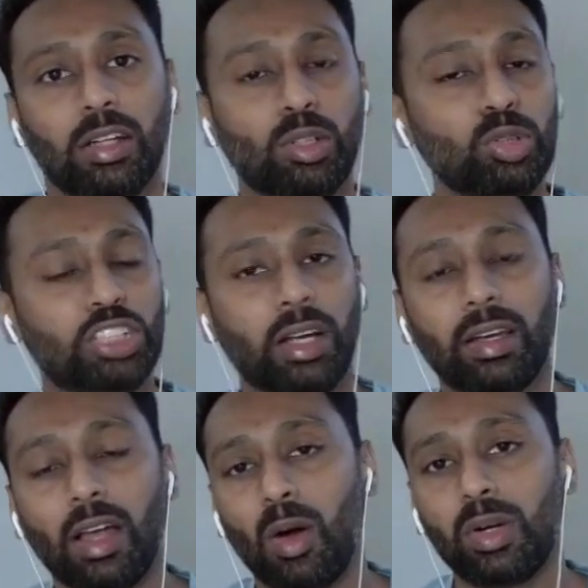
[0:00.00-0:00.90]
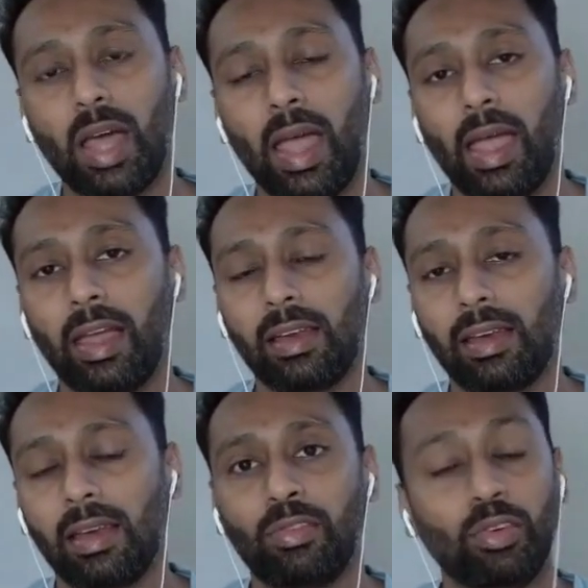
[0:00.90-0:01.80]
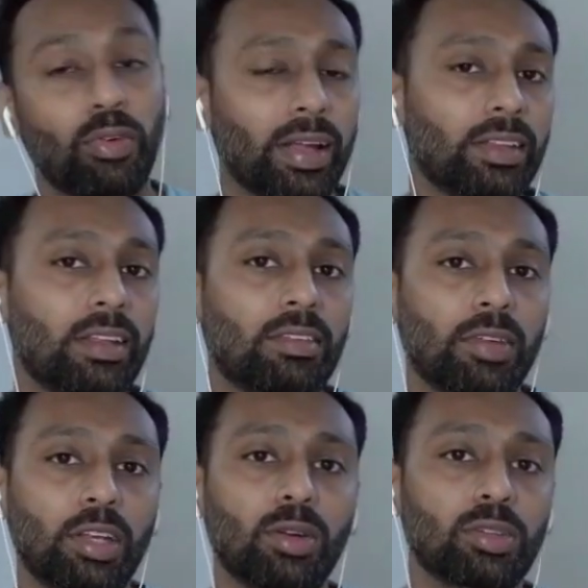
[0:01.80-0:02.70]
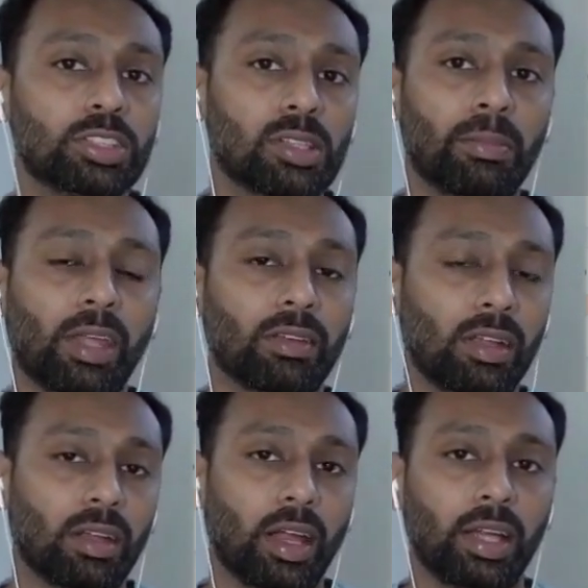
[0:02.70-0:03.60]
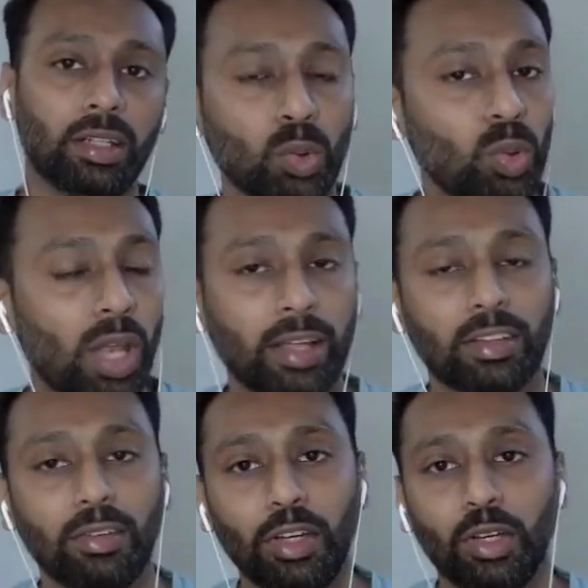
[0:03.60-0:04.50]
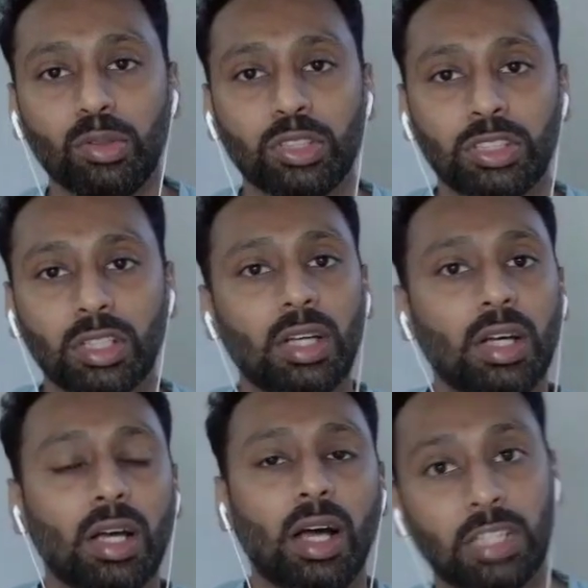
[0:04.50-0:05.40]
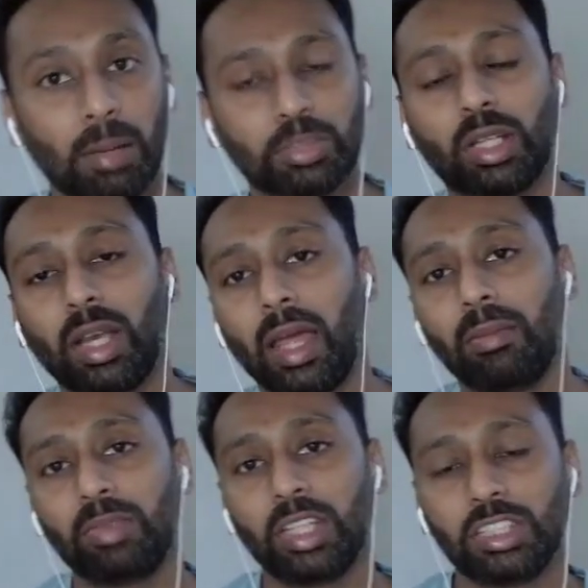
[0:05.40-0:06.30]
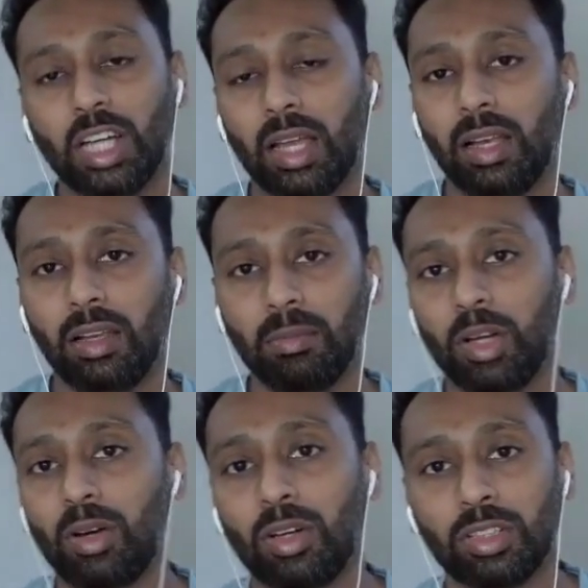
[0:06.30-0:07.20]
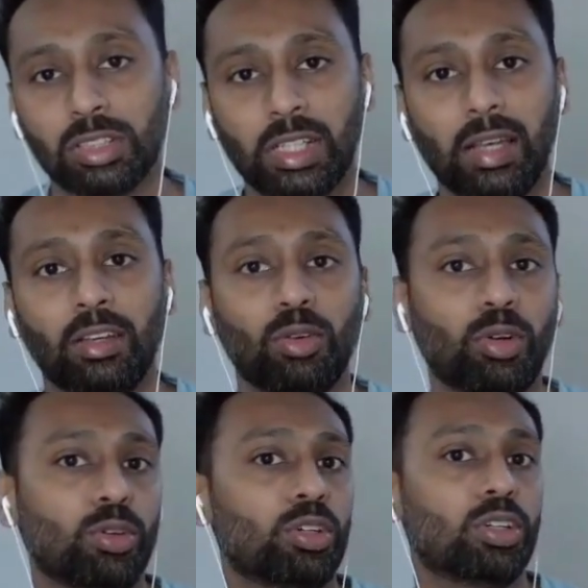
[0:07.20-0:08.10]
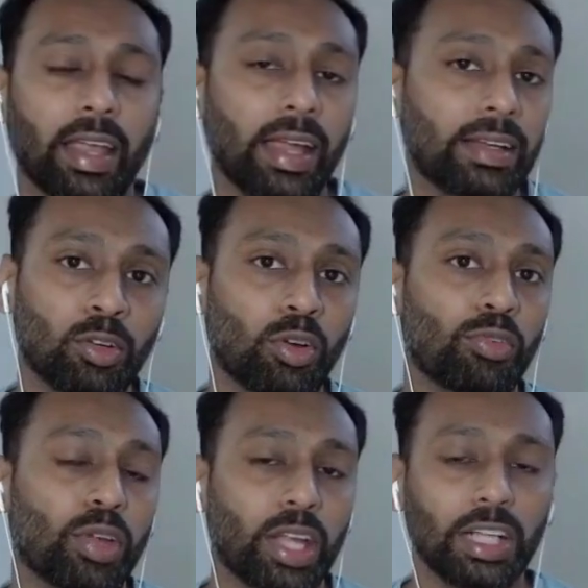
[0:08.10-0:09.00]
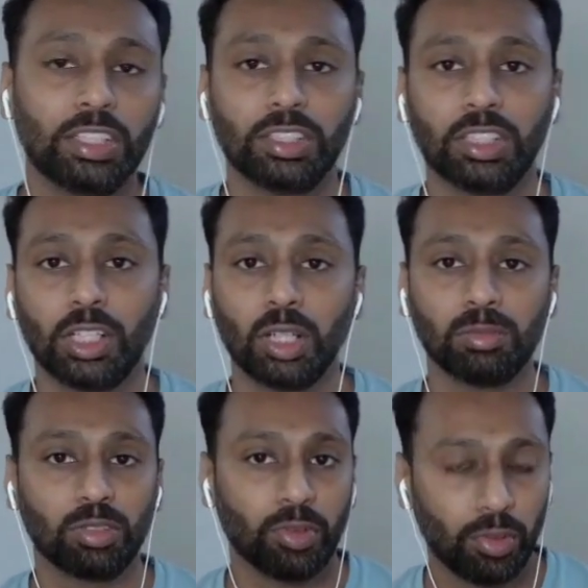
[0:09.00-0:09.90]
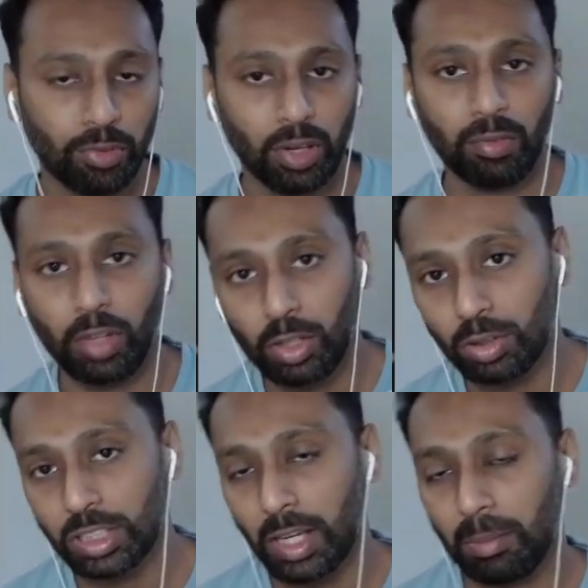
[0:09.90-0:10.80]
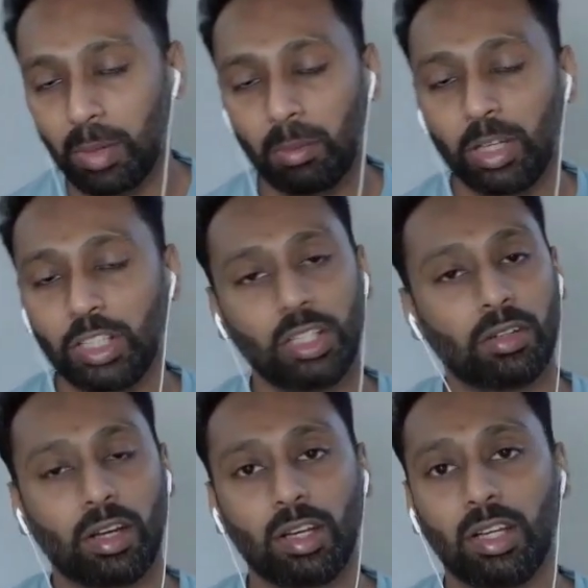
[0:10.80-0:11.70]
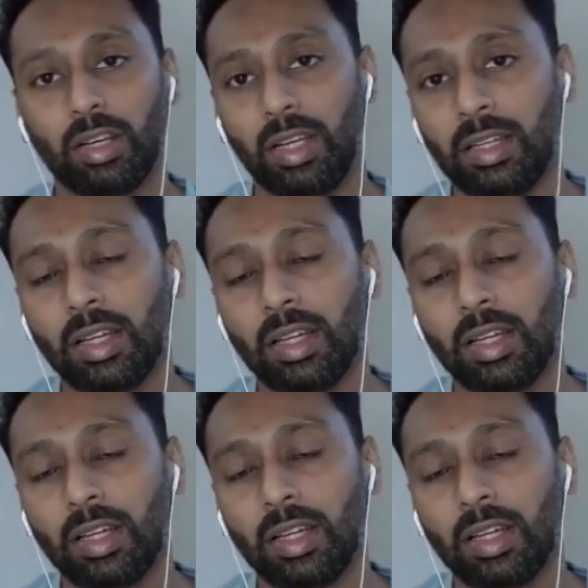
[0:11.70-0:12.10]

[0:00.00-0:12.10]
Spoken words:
Do check it out, and if you find these videos amazing, right, do like the videos, subscribe the channel, because then you could get notifications in terms of the different videos that I'm publishing regularly.